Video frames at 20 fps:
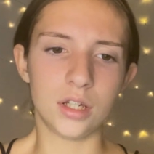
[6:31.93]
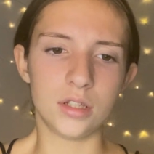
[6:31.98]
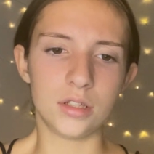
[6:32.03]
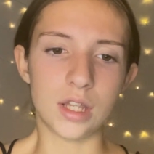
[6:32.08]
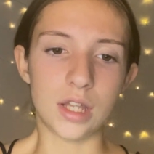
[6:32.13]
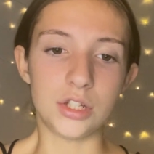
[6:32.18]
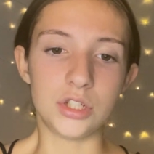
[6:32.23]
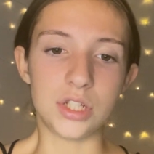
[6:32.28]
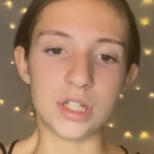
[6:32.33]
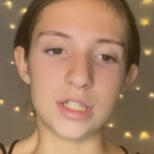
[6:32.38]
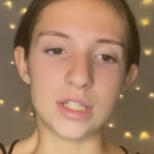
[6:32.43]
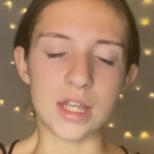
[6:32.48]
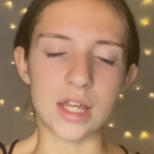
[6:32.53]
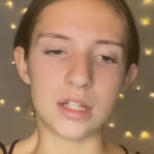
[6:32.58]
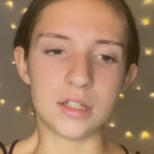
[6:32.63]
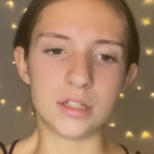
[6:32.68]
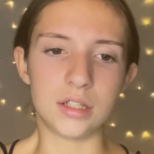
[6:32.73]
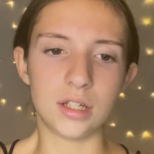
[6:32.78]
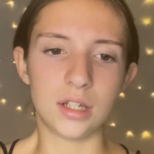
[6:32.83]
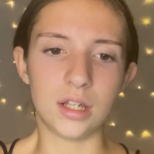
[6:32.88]
Then she
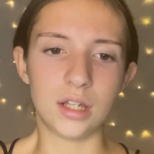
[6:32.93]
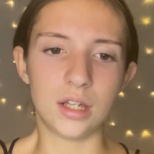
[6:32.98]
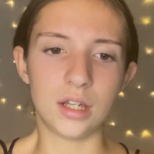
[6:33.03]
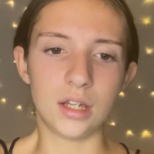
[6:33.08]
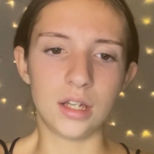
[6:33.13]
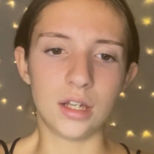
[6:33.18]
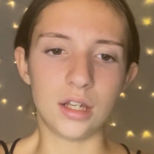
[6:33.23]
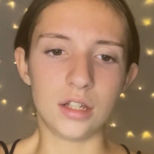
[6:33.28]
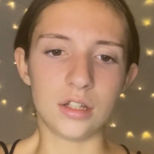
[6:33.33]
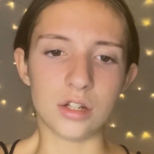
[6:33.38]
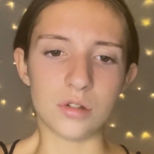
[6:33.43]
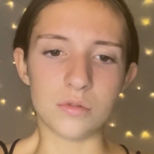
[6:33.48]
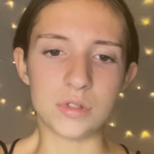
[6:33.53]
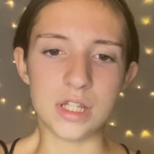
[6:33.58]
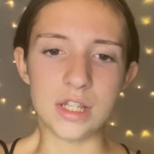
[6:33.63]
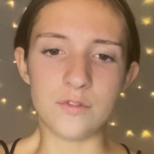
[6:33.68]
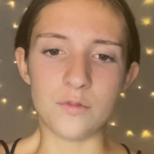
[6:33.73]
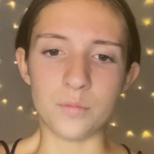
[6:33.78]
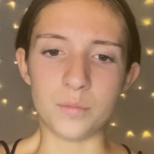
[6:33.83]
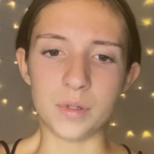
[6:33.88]
said, And I was
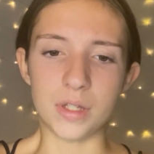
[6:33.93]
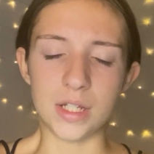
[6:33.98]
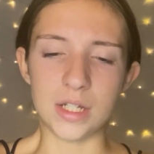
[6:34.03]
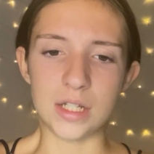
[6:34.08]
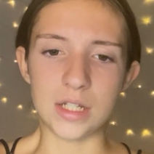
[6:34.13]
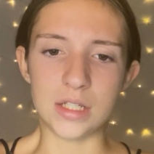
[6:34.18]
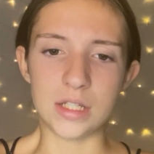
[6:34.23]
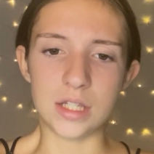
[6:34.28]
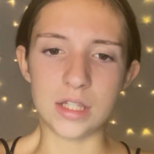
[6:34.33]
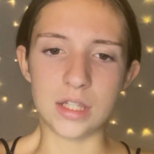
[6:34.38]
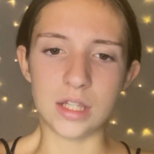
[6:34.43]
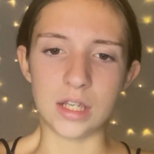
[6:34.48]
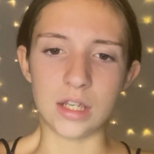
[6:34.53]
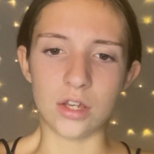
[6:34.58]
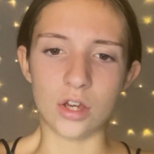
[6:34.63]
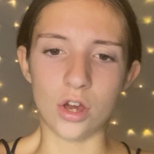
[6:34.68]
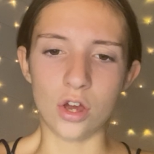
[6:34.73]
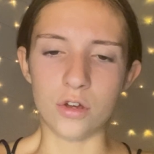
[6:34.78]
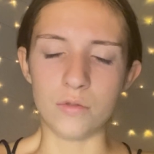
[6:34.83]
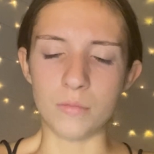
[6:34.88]
even beginning to
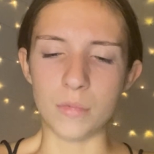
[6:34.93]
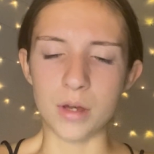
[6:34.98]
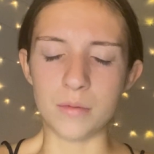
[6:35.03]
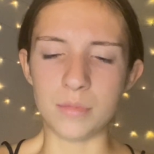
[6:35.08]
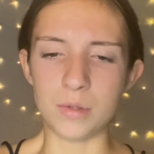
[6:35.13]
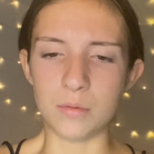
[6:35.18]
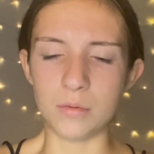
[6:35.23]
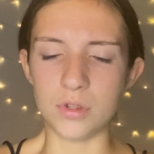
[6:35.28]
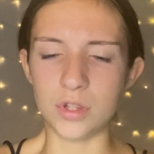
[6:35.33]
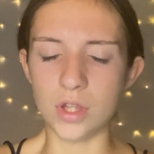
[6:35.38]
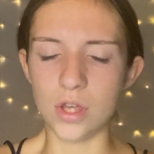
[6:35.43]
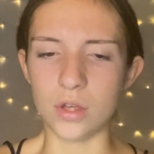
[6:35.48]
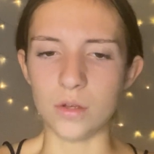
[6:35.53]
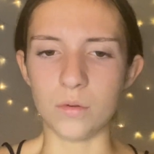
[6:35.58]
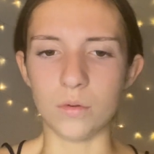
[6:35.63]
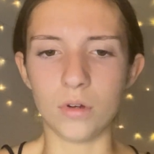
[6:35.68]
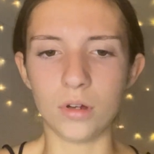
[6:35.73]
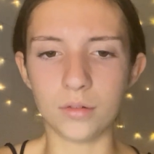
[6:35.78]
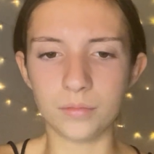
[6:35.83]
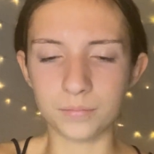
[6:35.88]
think home might be with you.